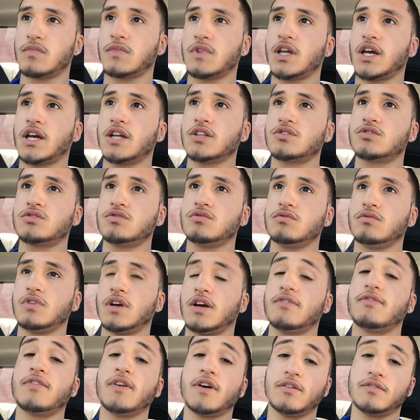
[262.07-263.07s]

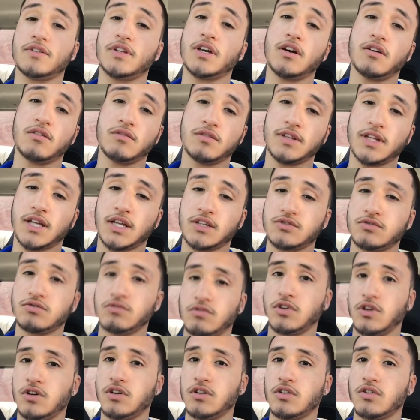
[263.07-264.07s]
I found out not too
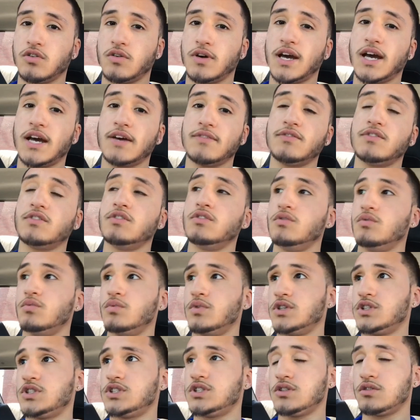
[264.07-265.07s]
long ago after the
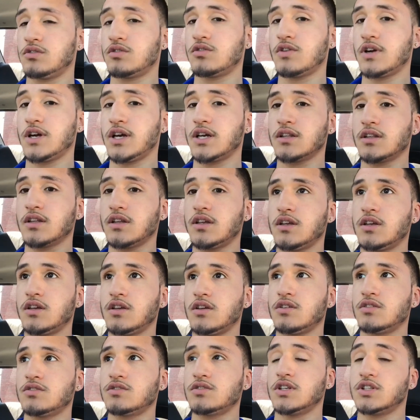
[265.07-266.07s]
windshield cracked.
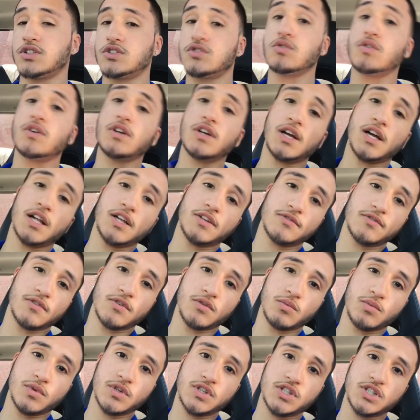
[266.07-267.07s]
So that's $200 for
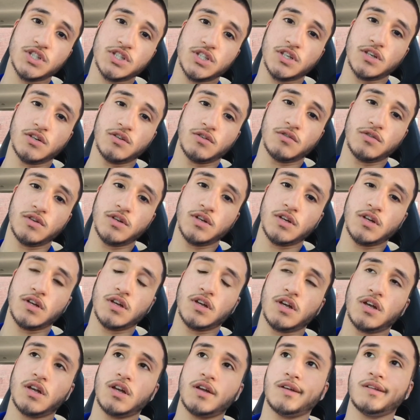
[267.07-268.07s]
a windshield.
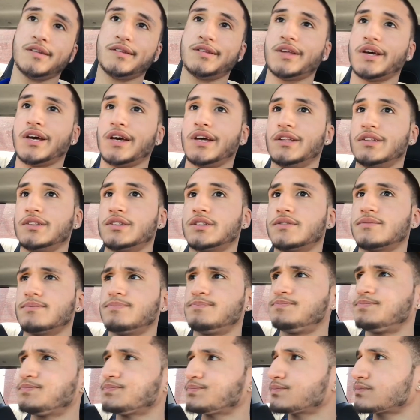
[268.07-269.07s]
That's
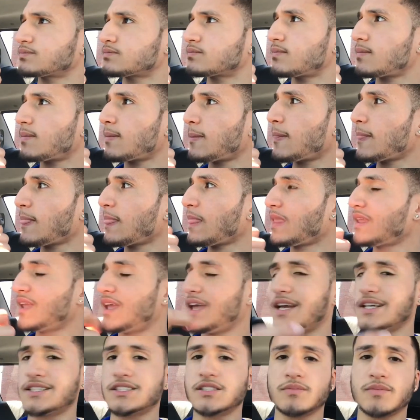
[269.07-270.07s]

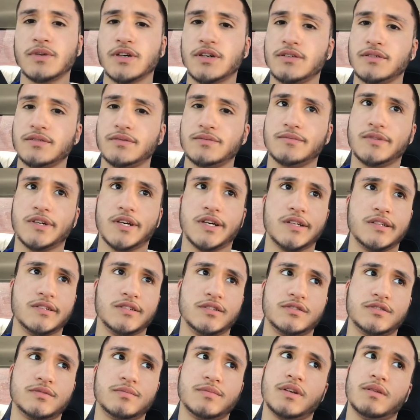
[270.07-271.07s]
X amount of
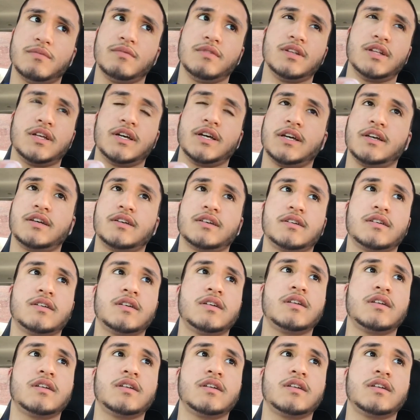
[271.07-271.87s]
dollars, maybe like,